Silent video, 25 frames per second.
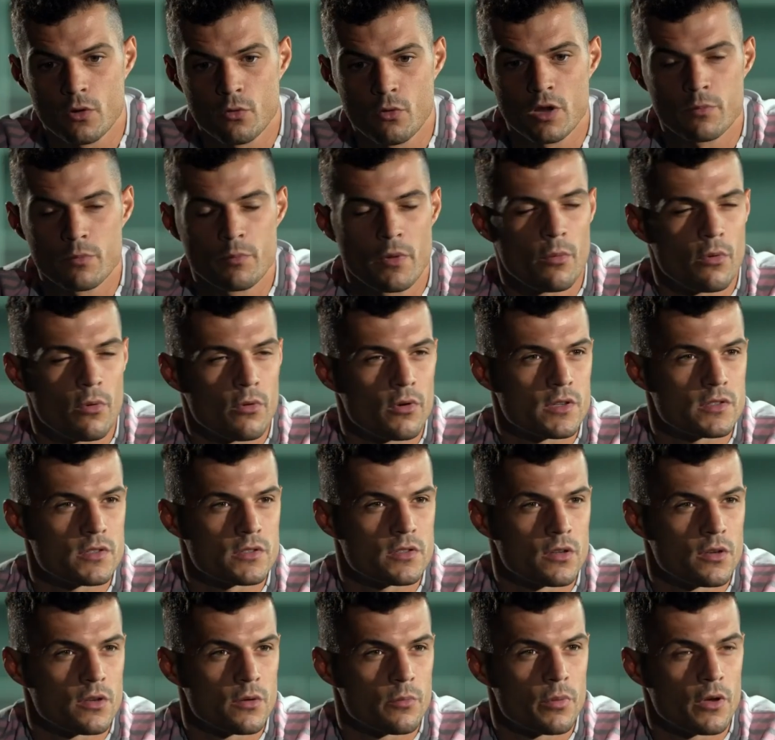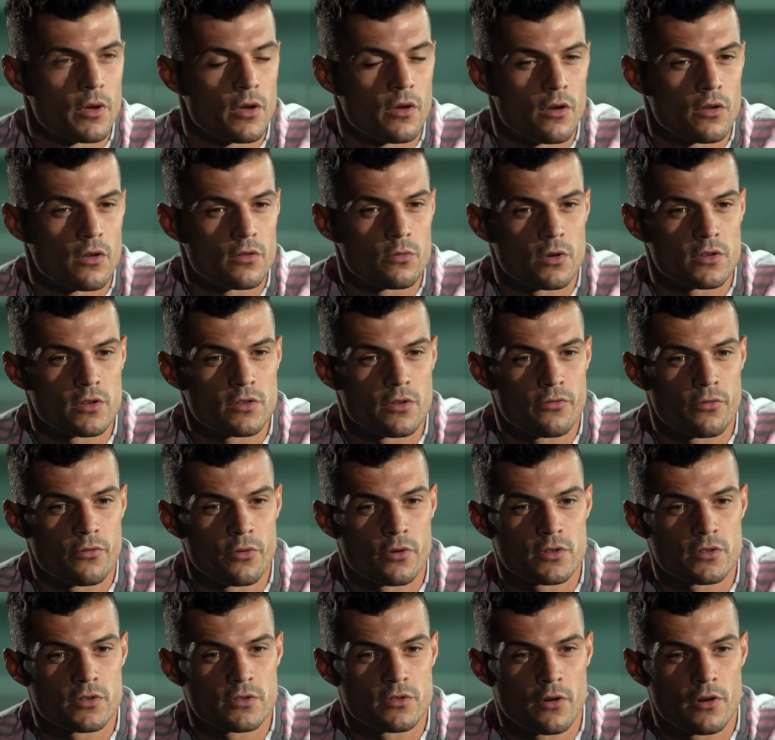Great memories, because it was the
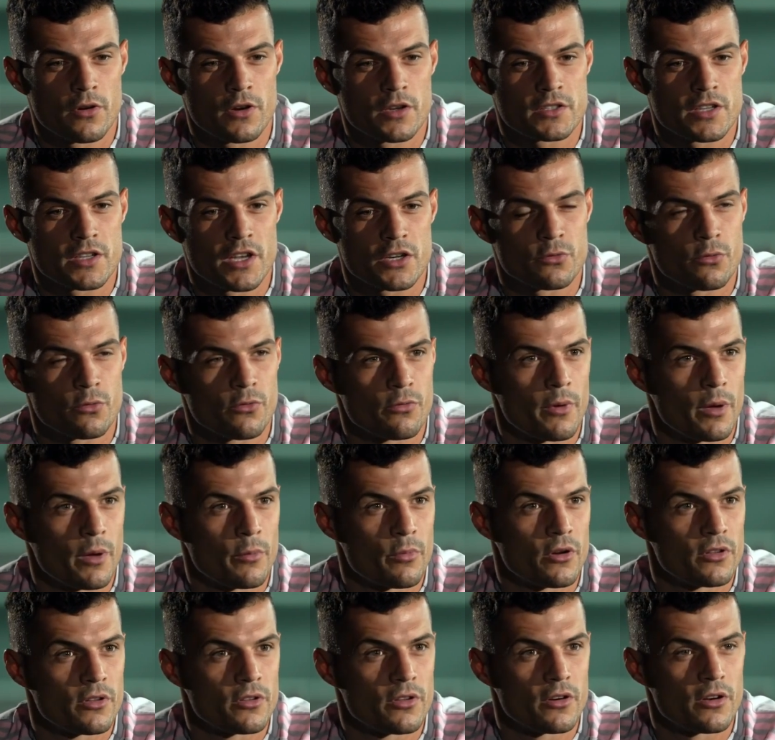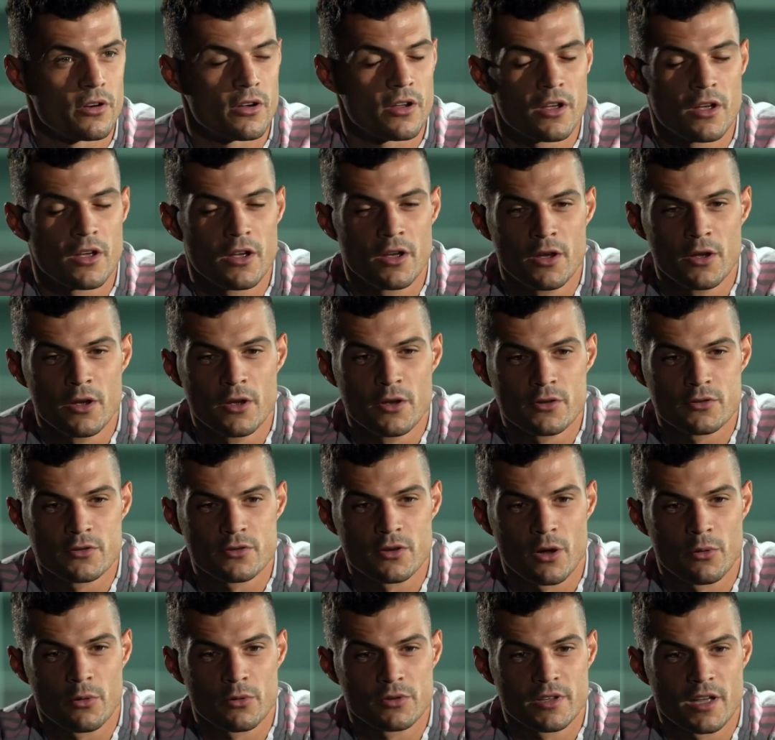first training session with my brother.
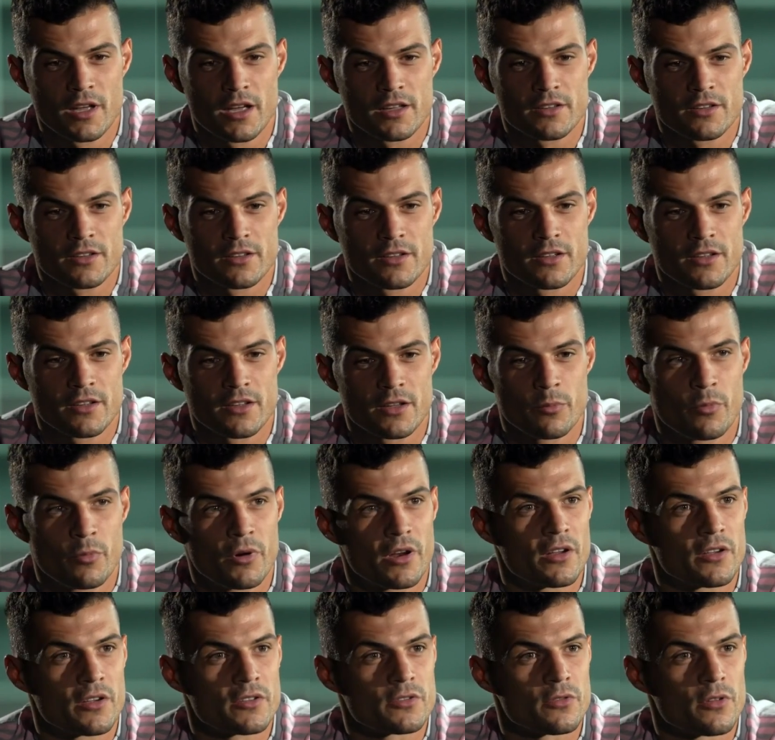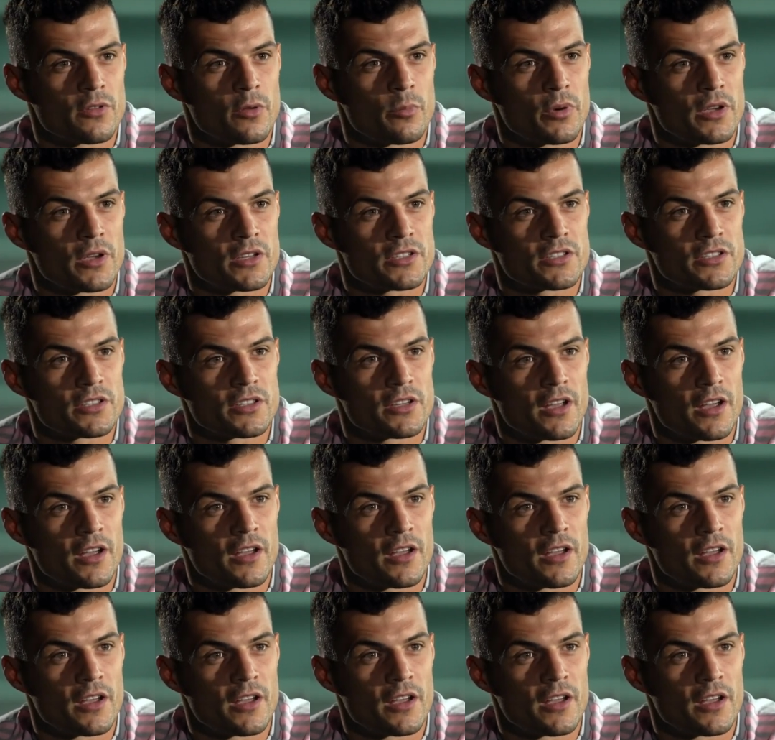So our dad, he bring us to the pitch.